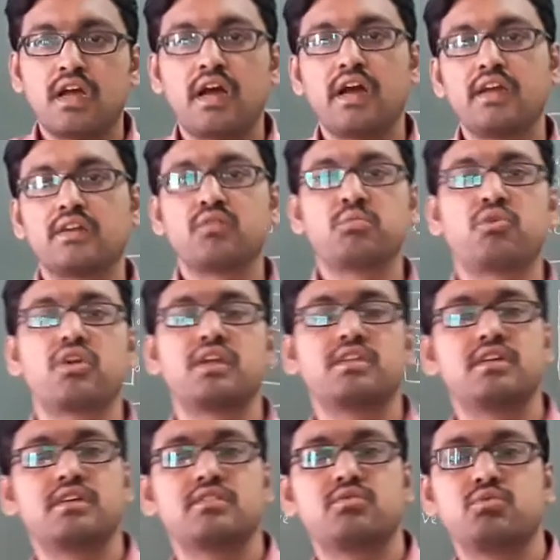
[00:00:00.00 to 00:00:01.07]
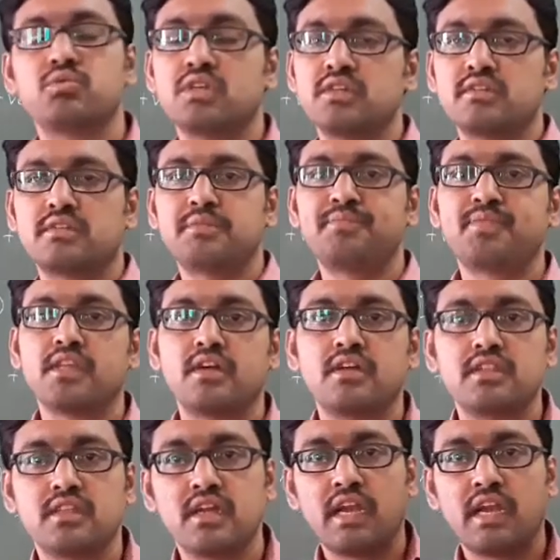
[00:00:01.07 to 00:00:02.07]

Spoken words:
Hi, good morning dear students. The